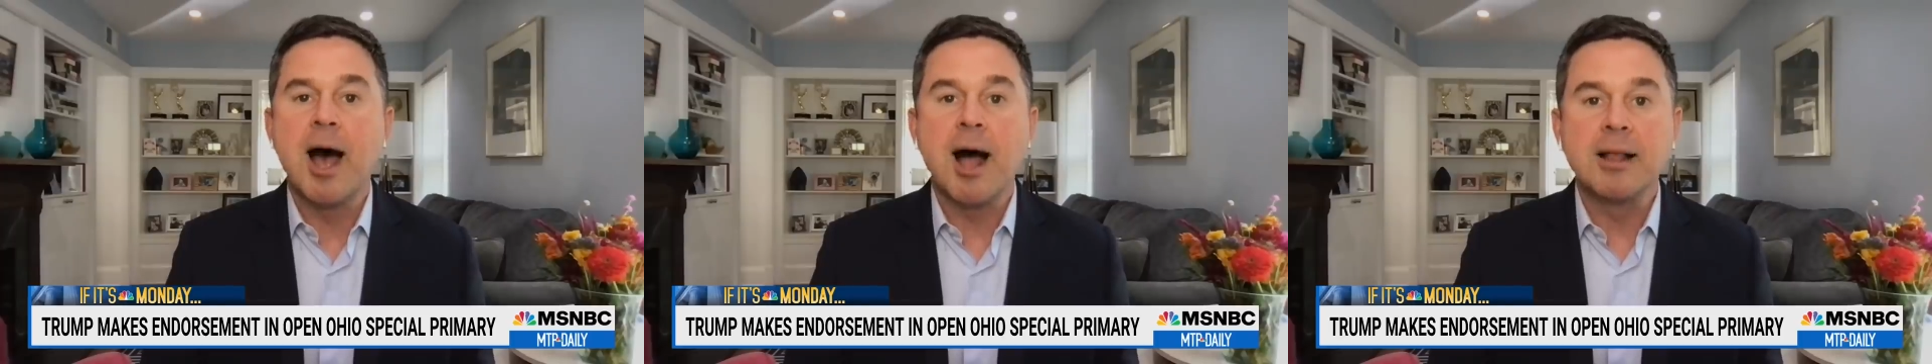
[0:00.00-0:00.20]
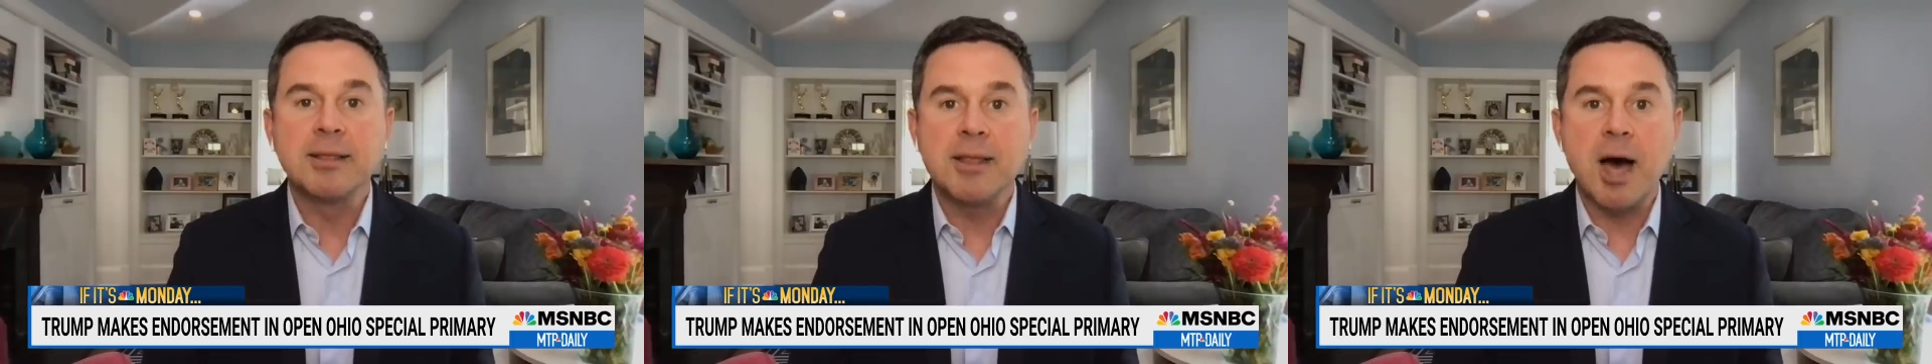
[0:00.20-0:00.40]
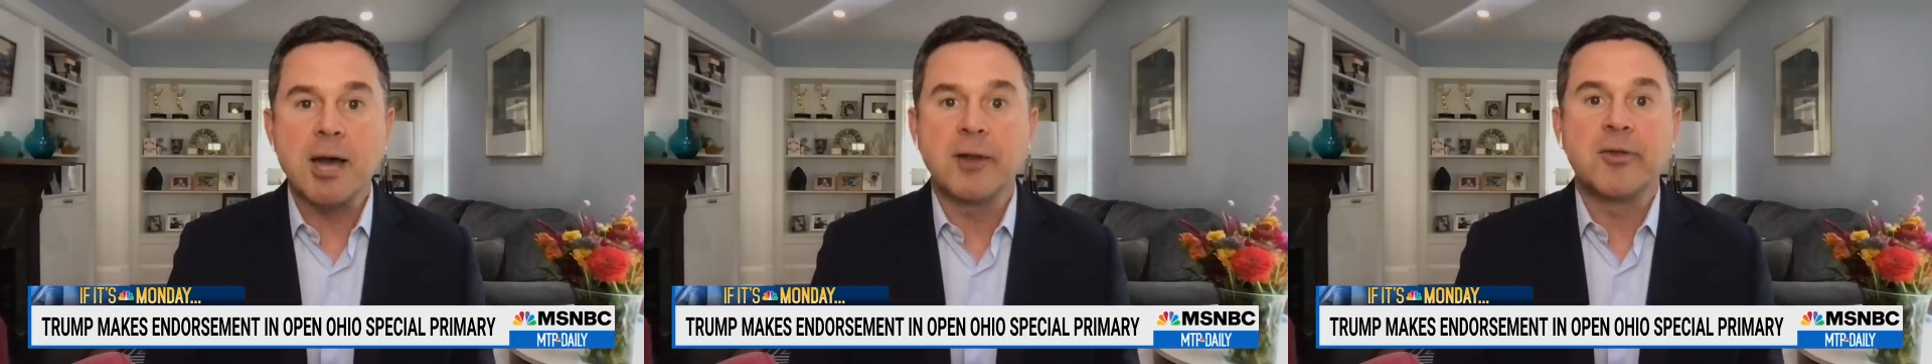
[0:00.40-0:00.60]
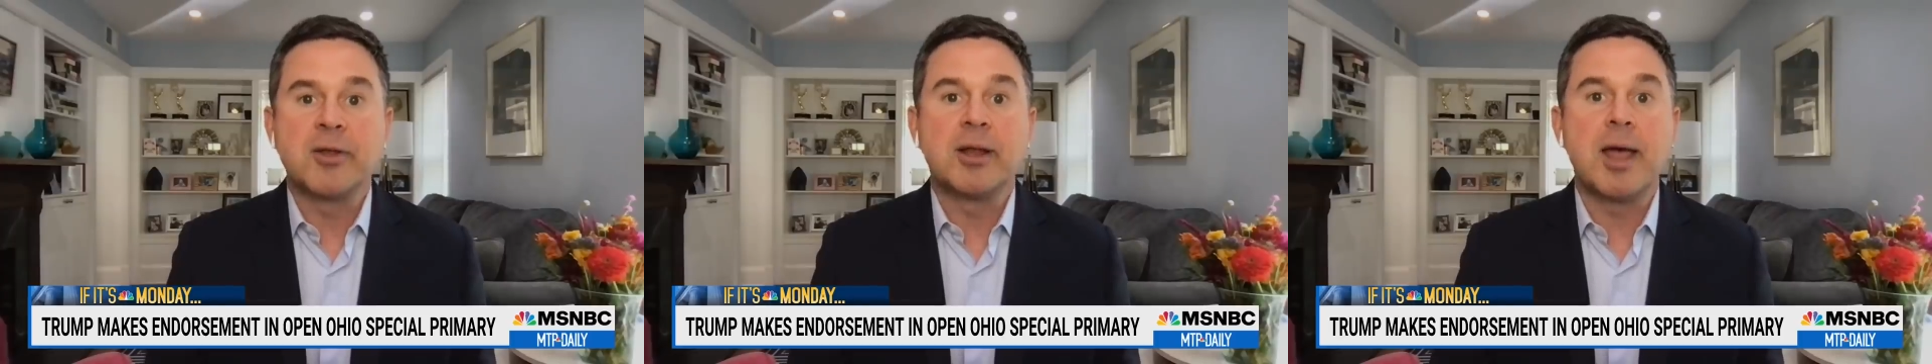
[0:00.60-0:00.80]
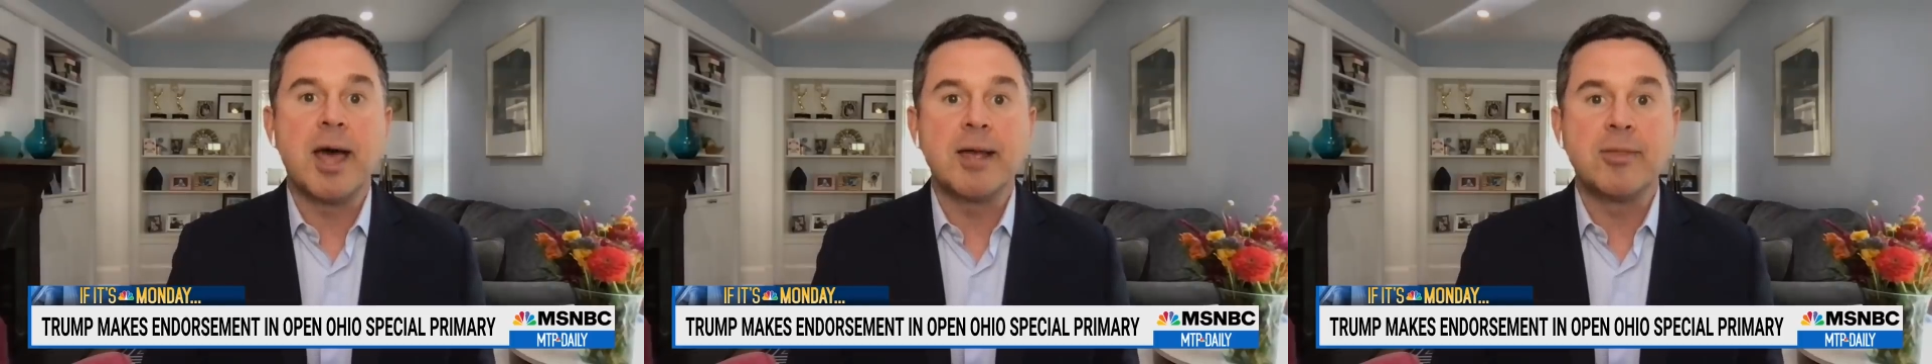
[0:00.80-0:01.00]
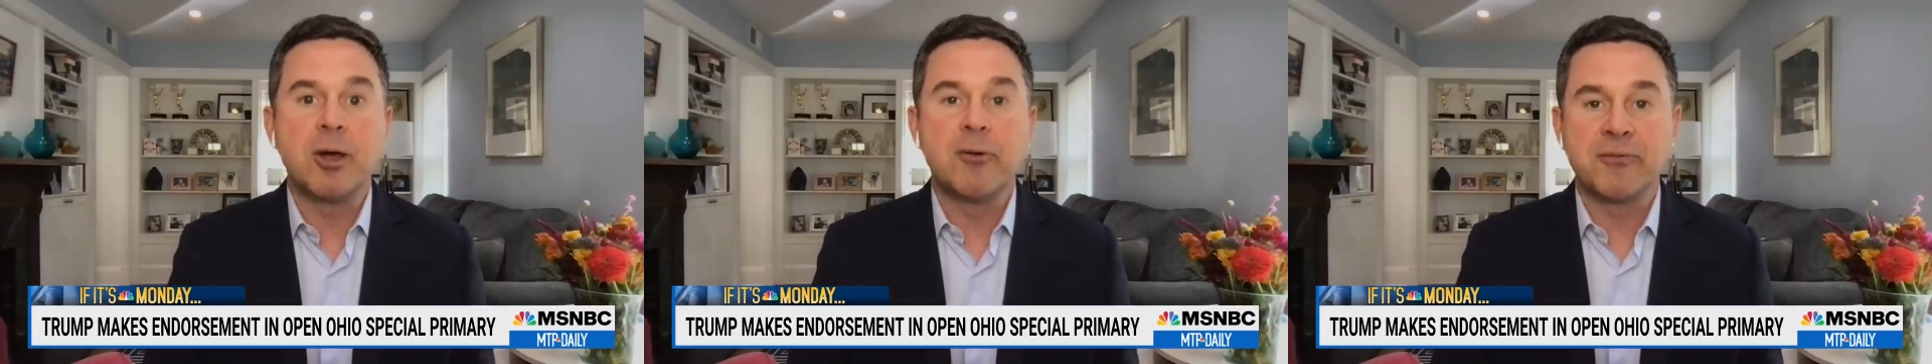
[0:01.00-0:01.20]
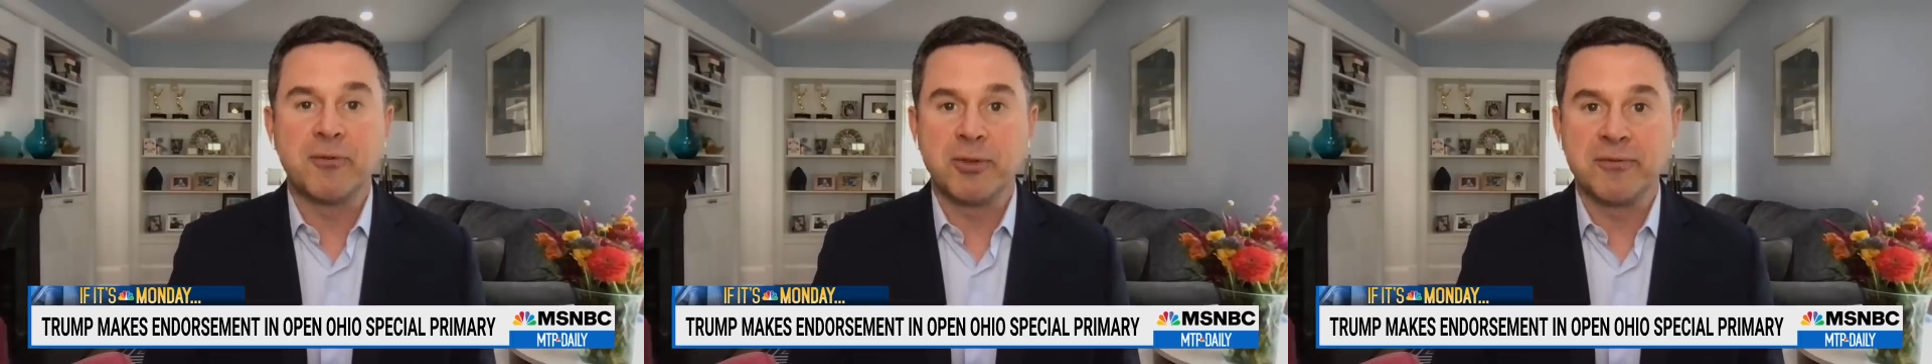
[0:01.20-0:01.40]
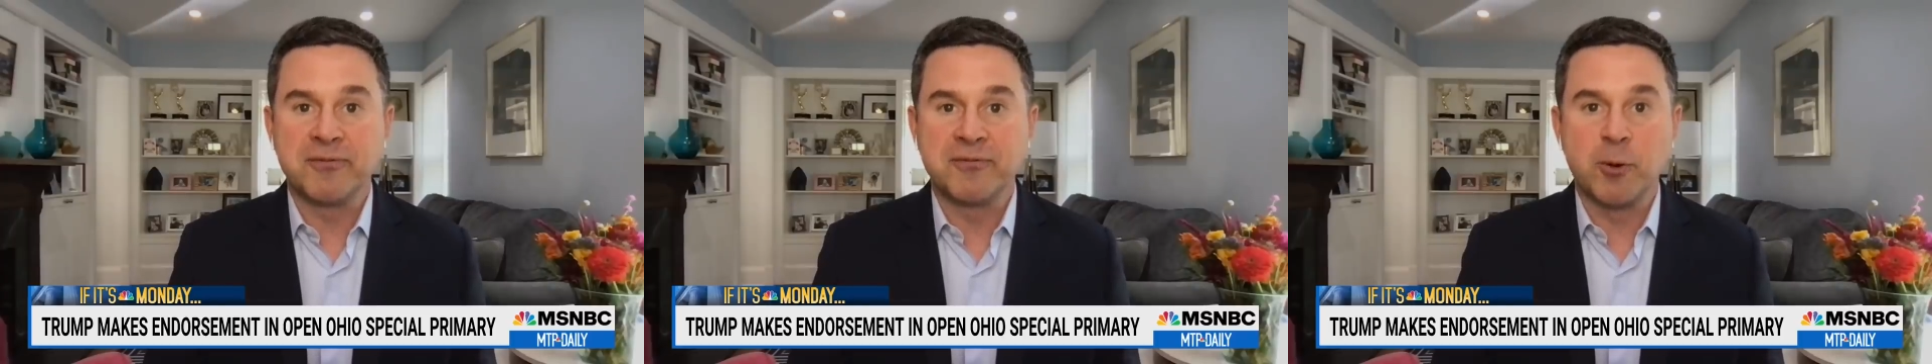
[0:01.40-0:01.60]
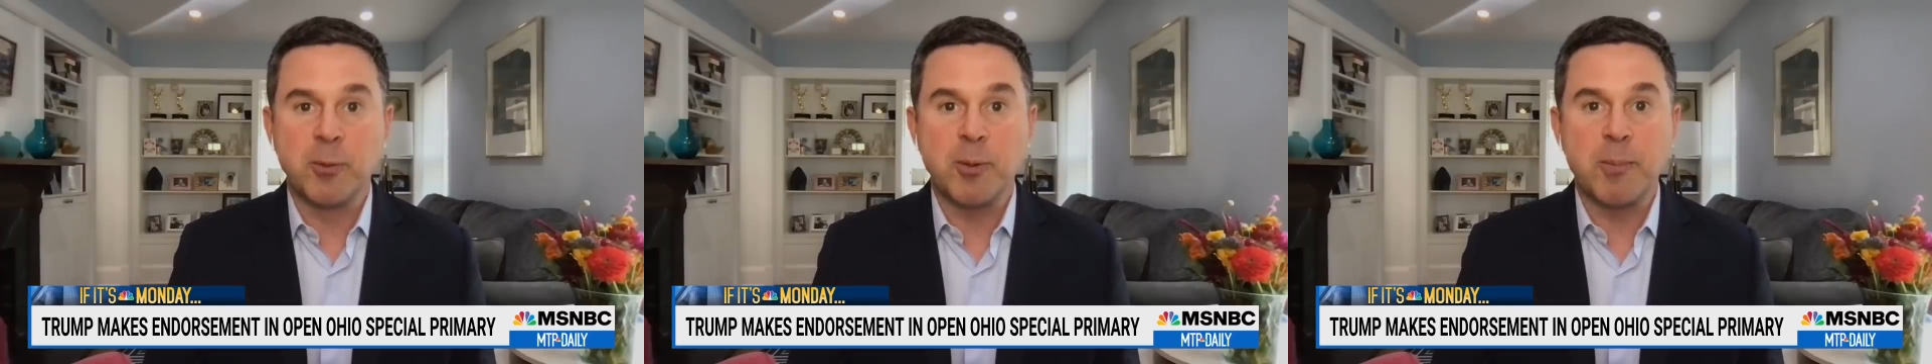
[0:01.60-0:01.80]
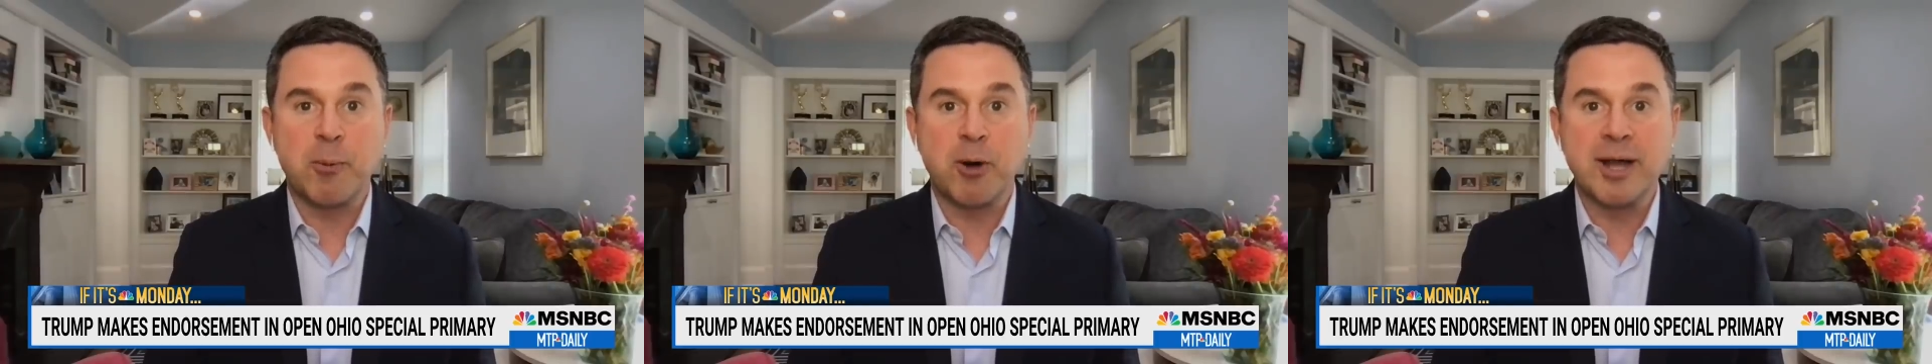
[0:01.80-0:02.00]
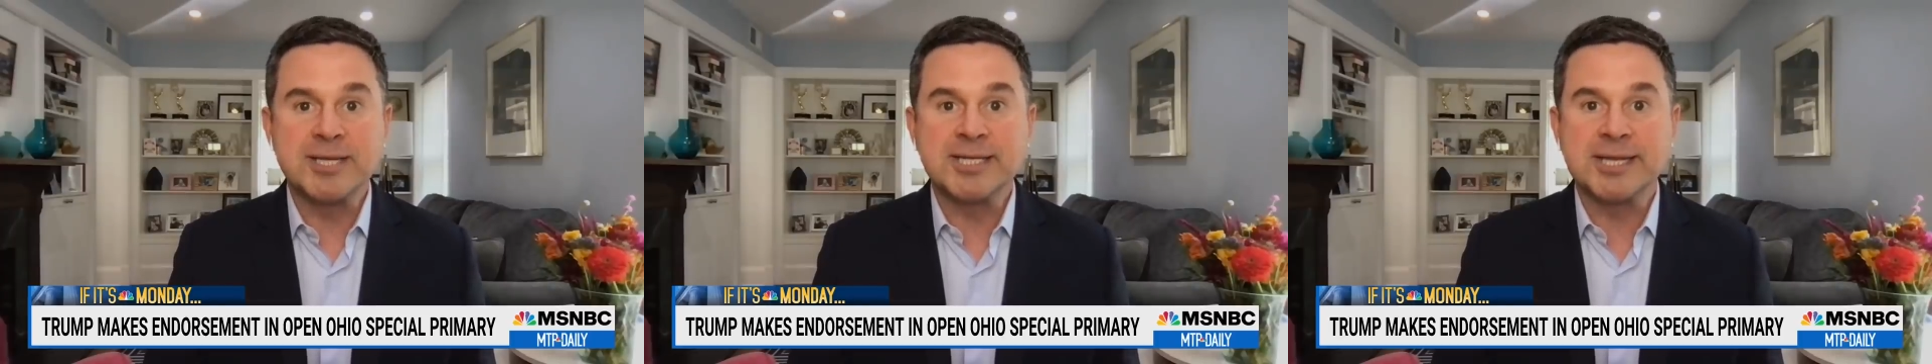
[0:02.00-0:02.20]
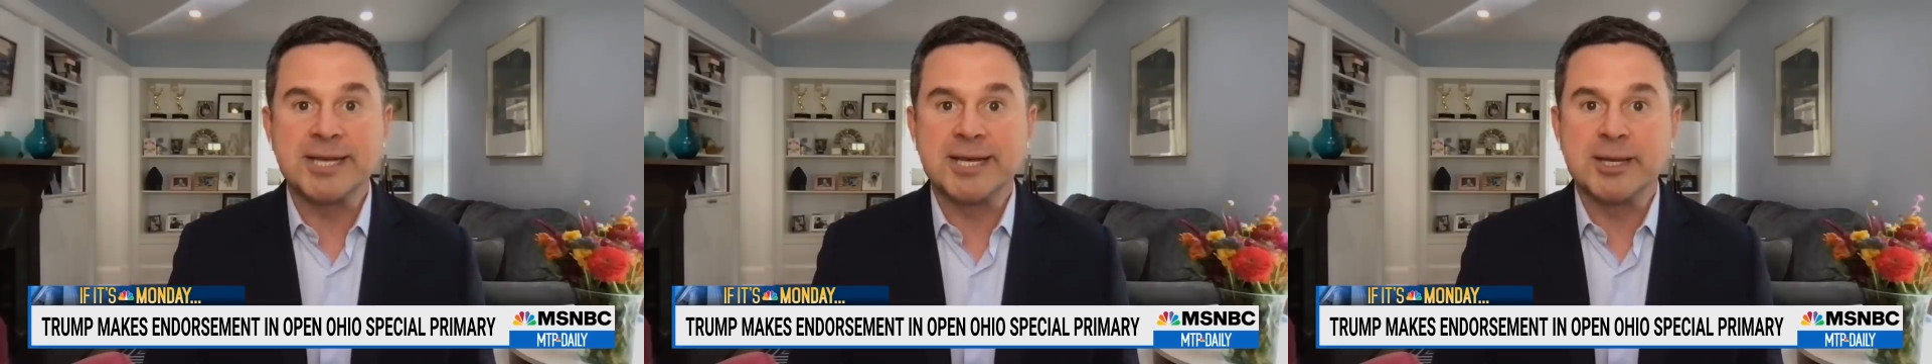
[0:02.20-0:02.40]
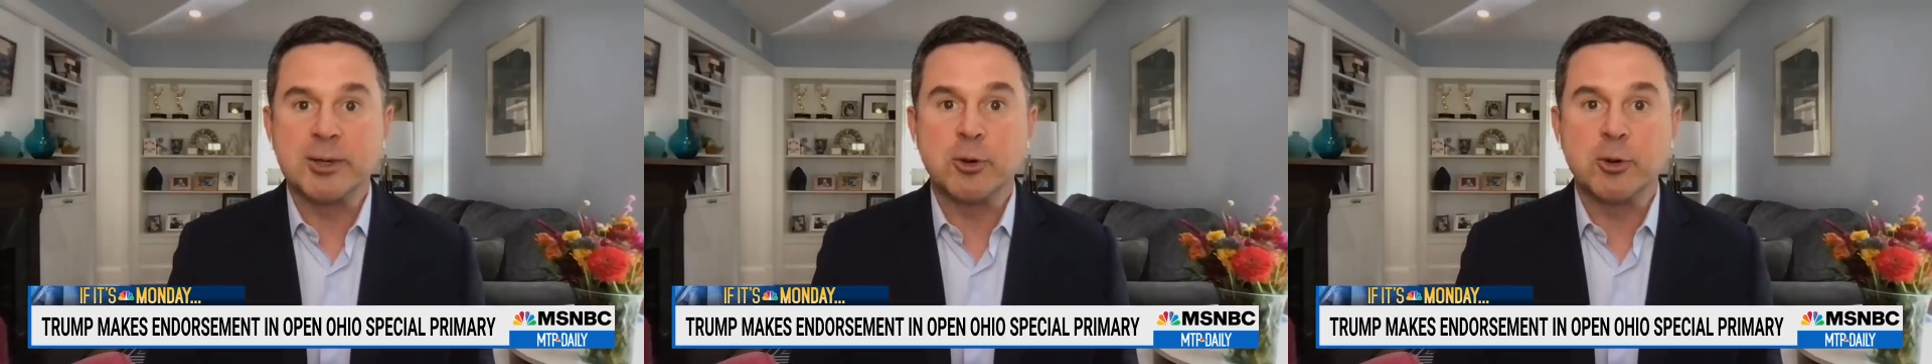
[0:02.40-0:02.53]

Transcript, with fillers: A lot on the line, though, for the former president,